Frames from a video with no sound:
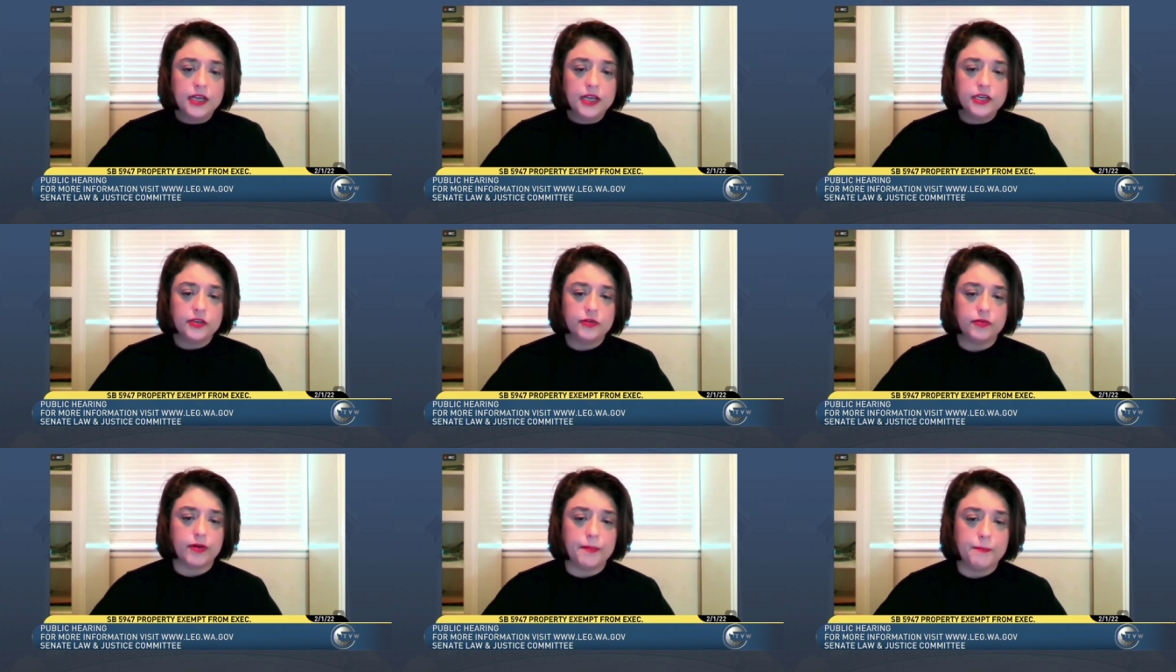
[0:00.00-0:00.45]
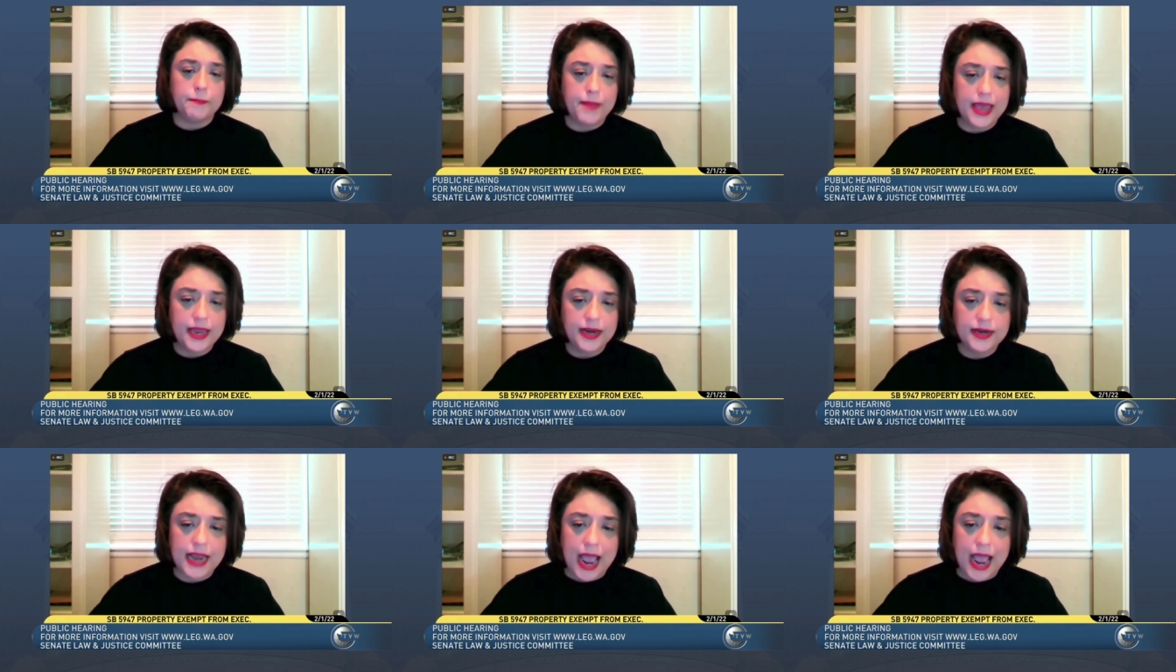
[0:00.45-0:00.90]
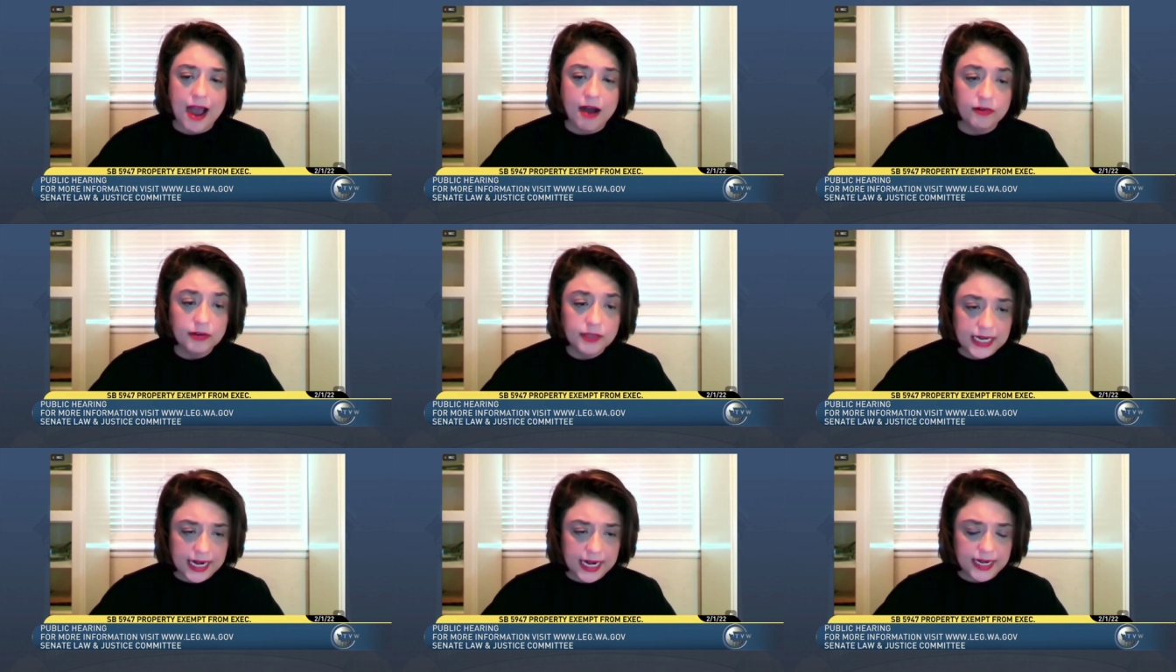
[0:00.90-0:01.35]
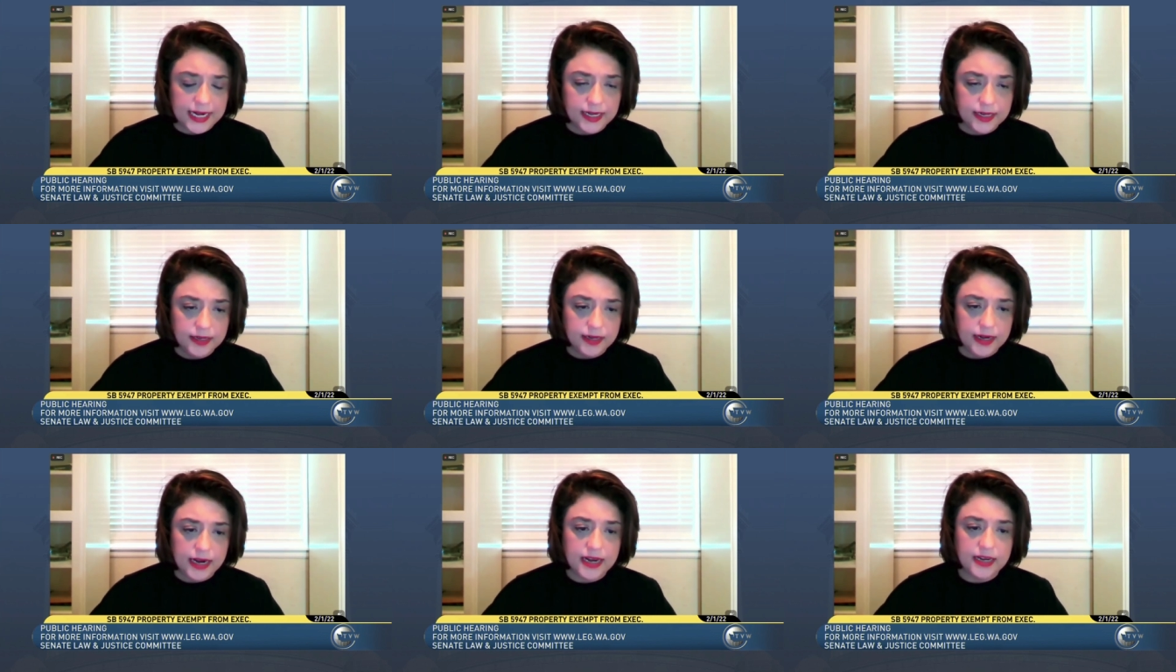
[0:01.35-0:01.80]
to amend outdated
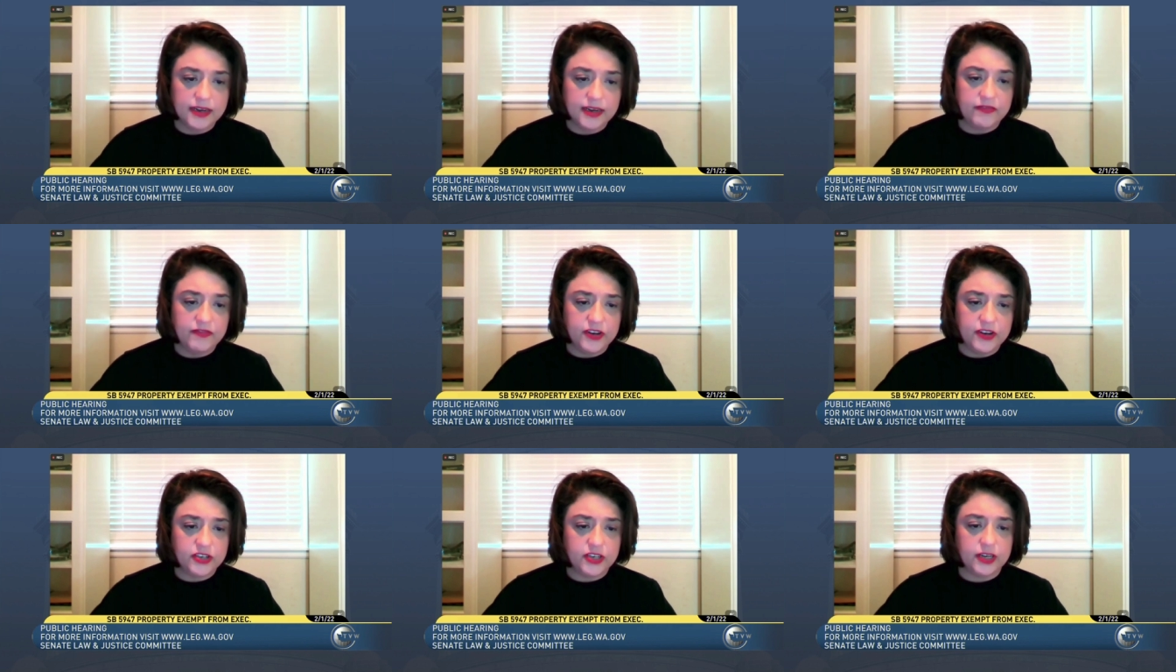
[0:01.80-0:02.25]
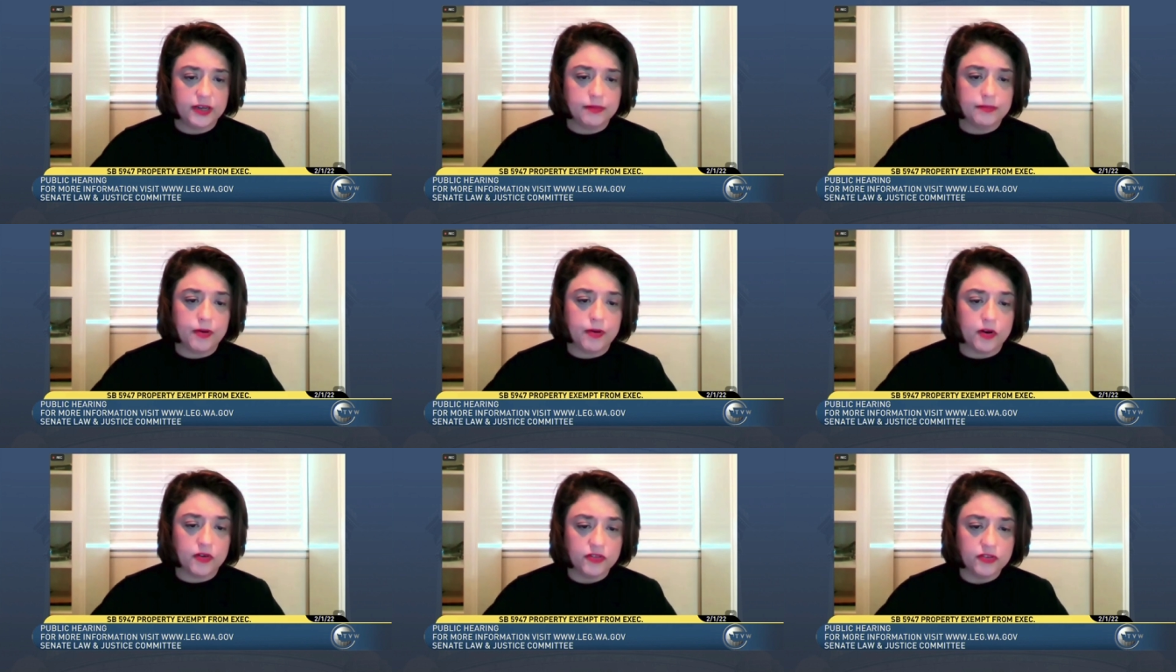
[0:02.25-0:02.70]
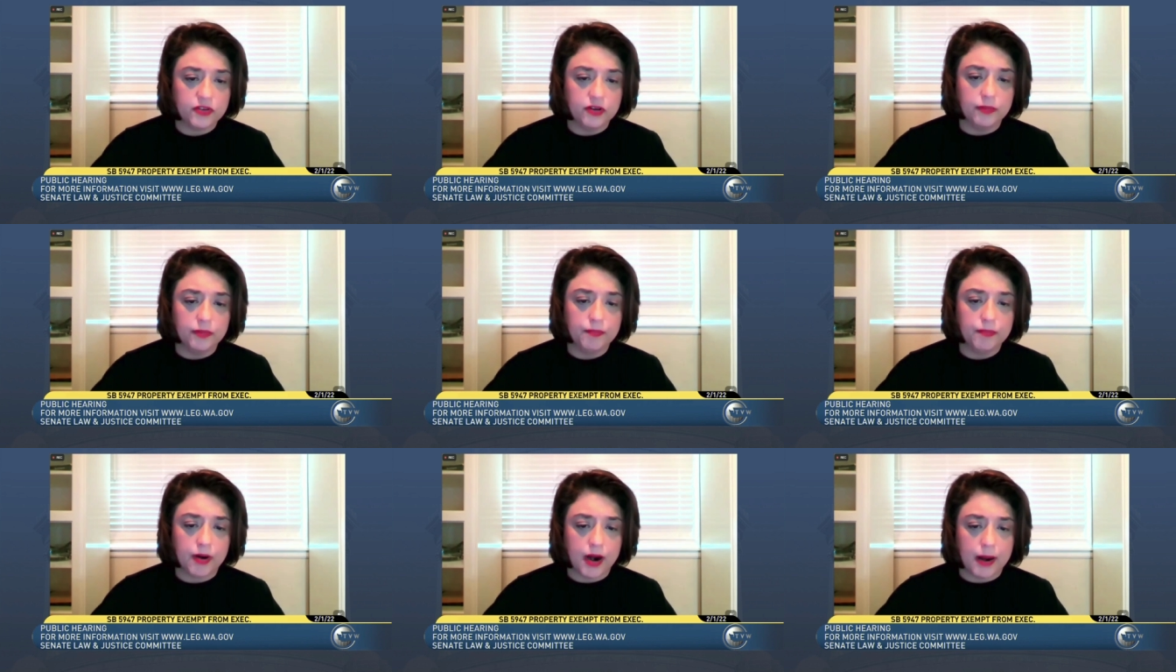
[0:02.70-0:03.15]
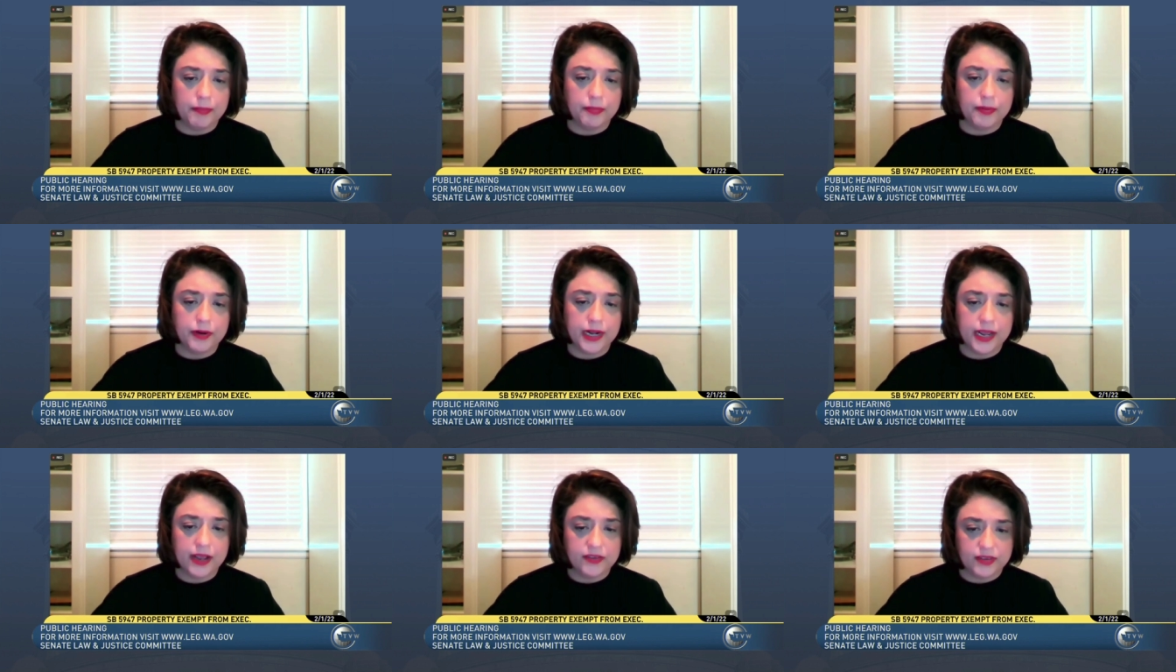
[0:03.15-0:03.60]
and deficient personal
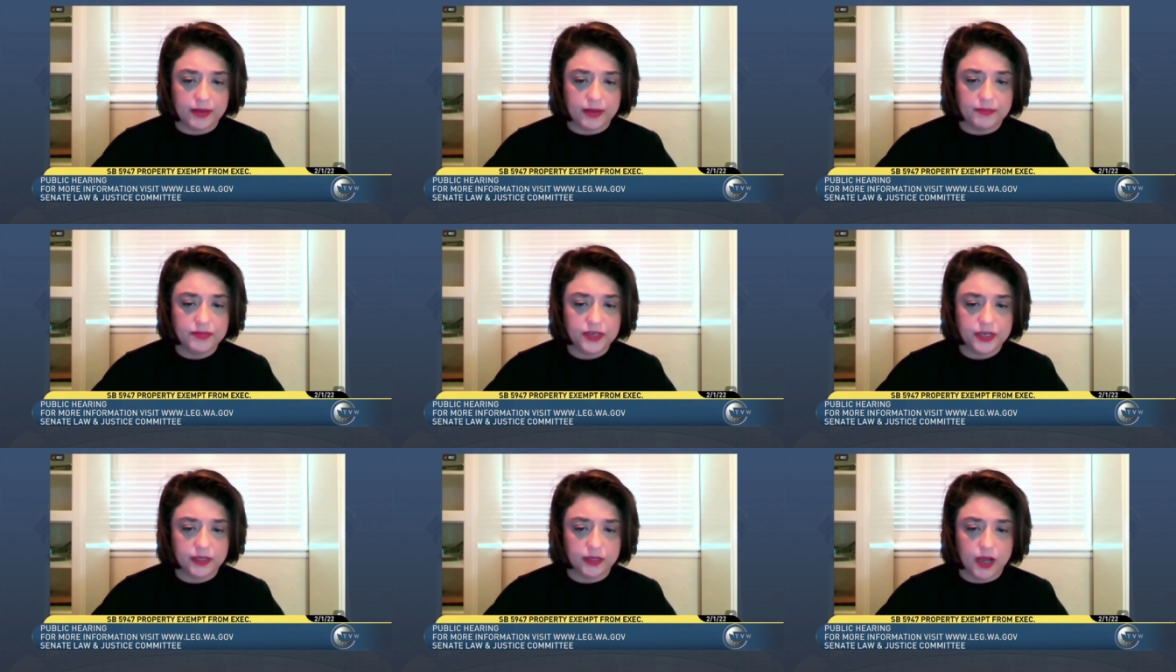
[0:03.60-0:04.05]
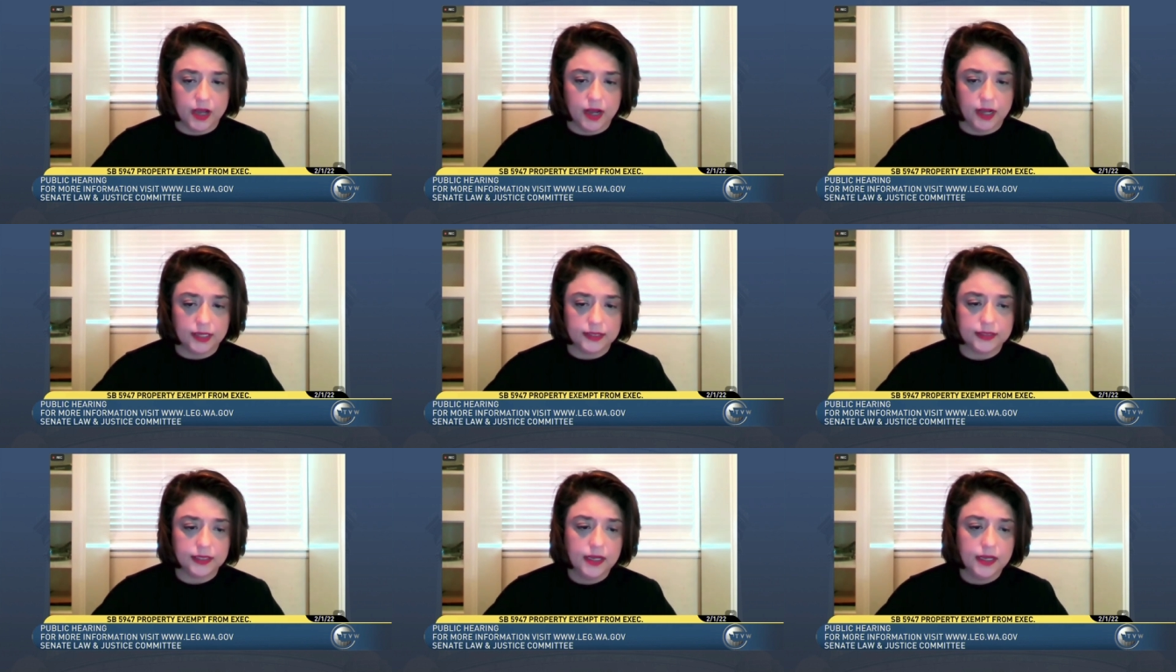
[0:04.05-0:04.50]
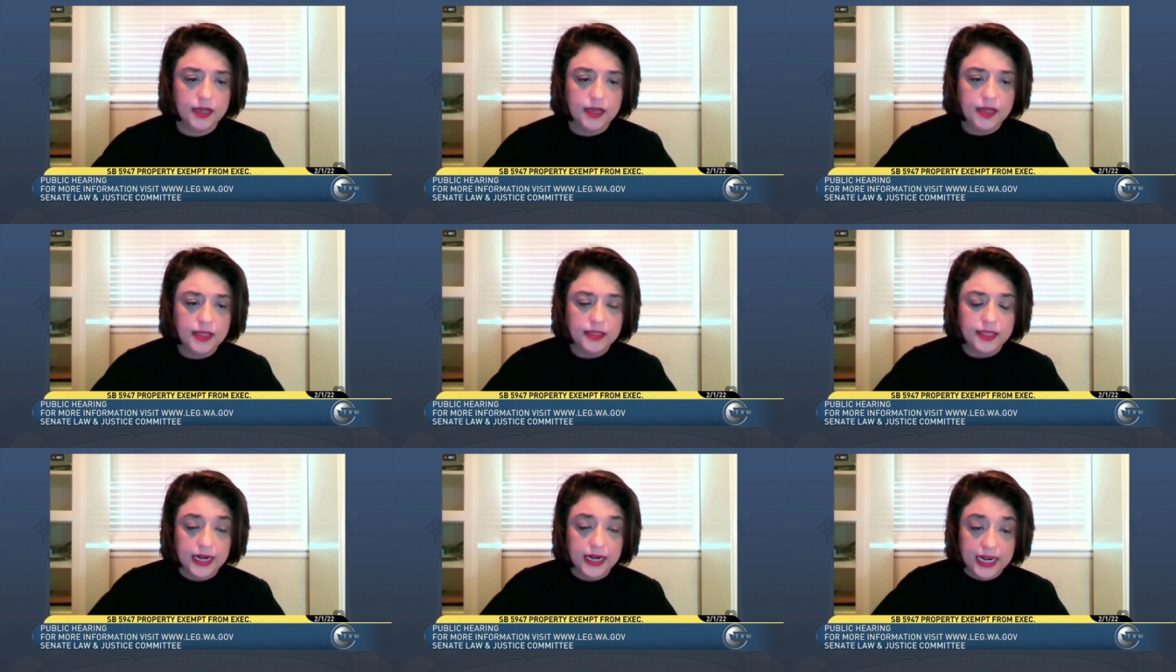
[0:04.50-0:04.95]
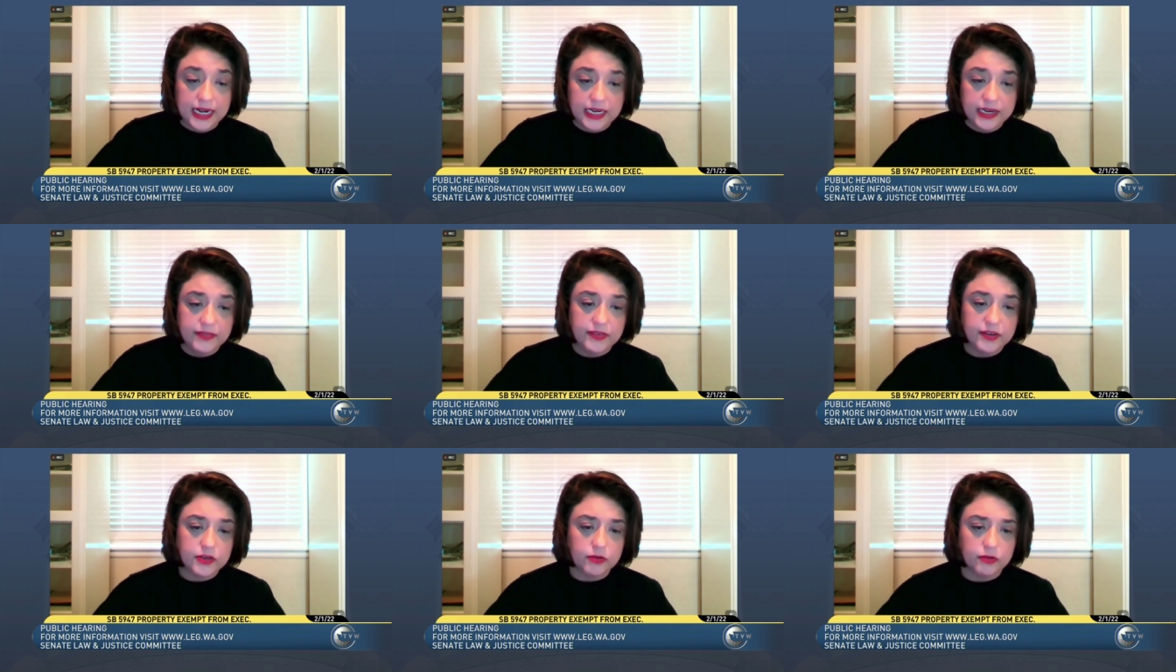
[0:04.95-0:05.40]
property exemption laws that
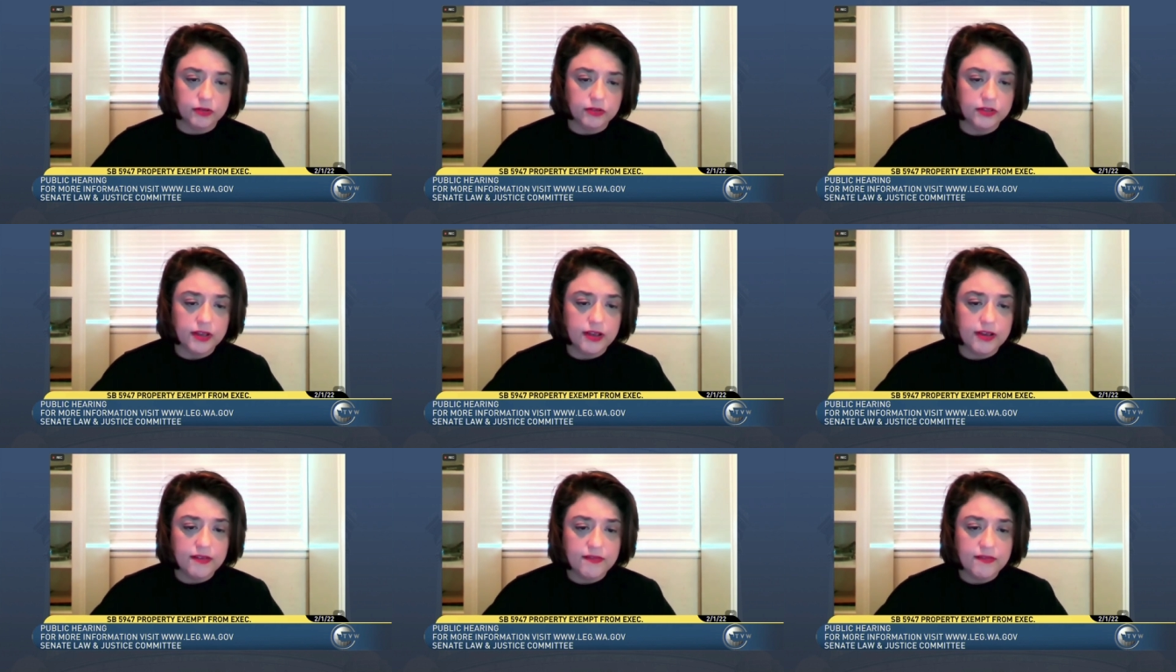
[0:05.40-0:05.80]
individuals,